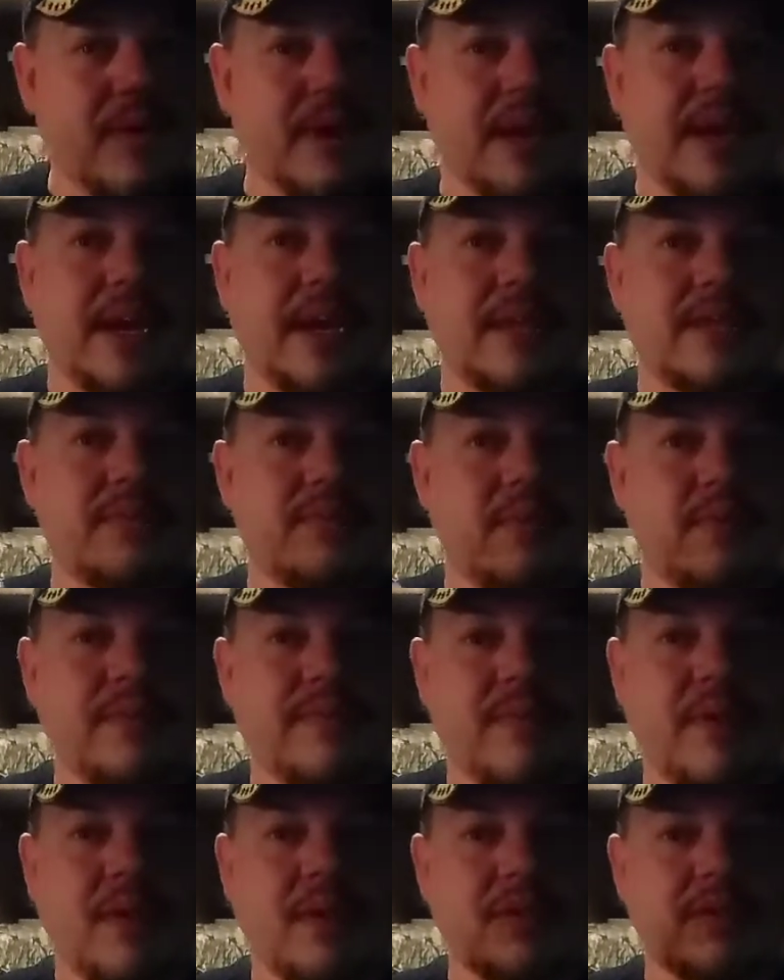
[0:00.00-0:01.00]
guys. Road
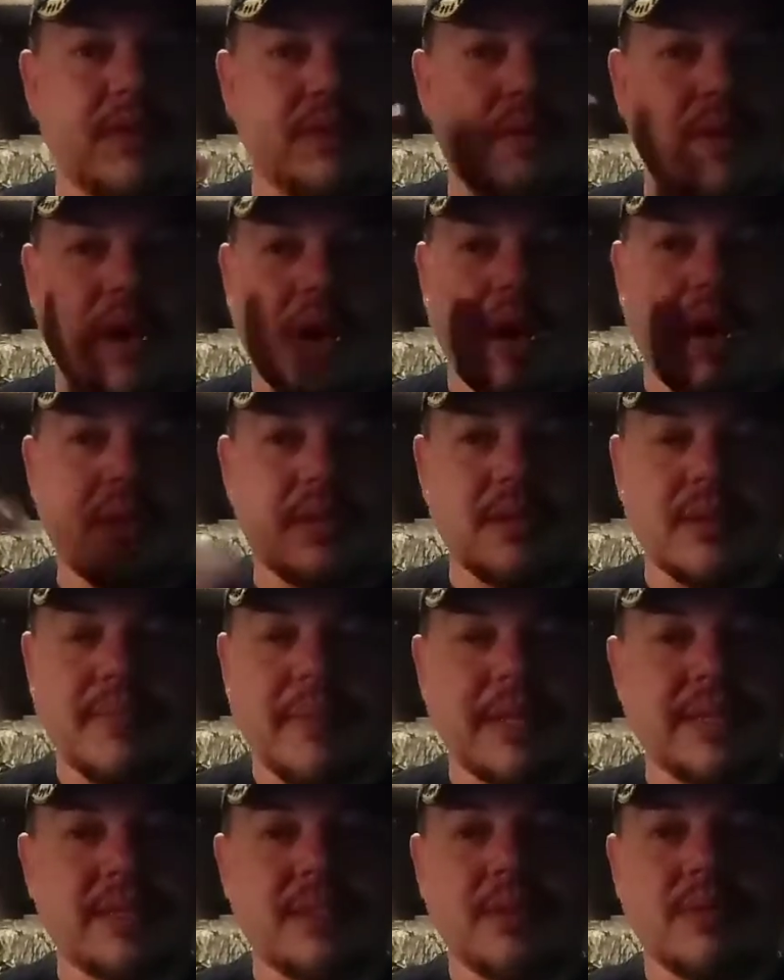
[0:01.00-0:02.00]
vlogs are awesome.
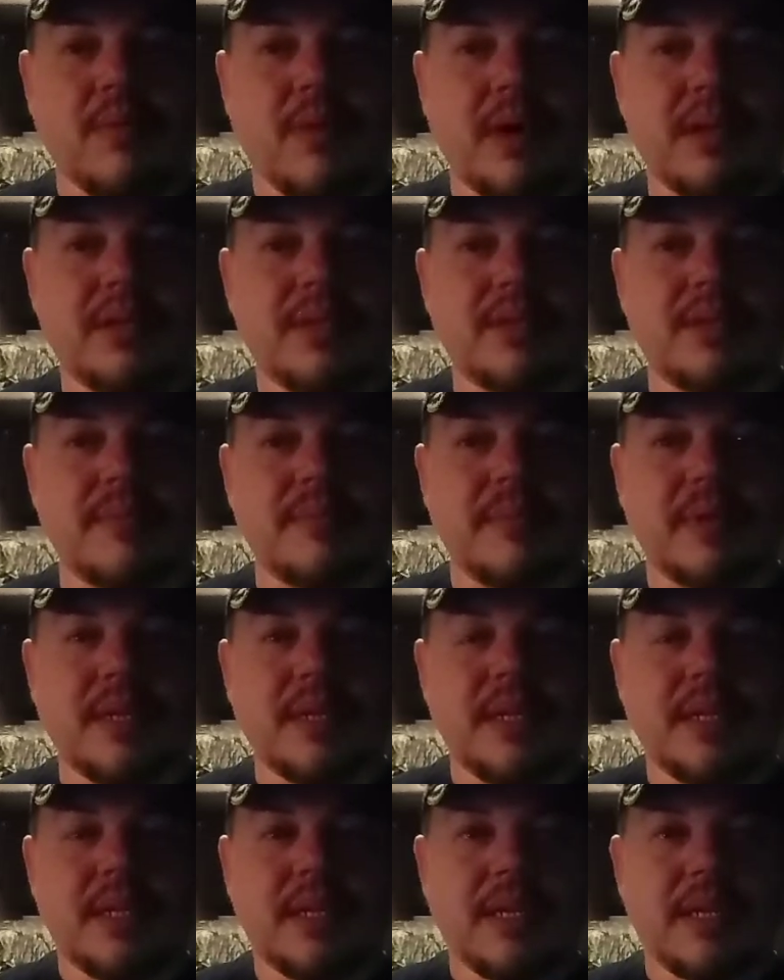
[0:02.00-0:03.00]
I still watch them.
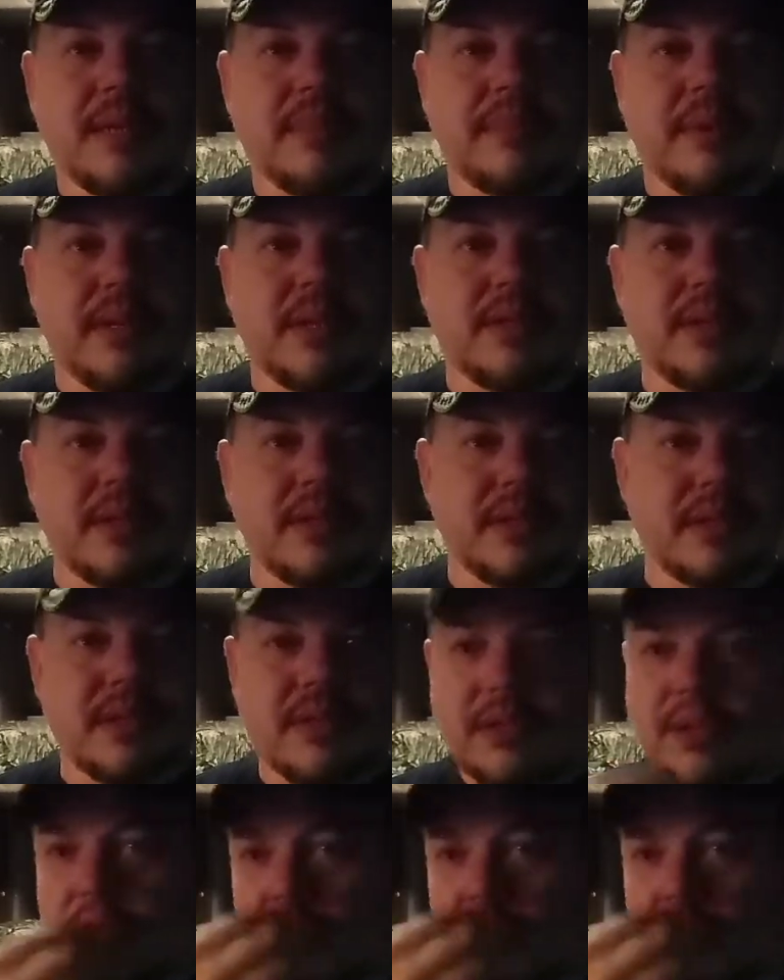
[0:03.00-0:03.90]
But it's too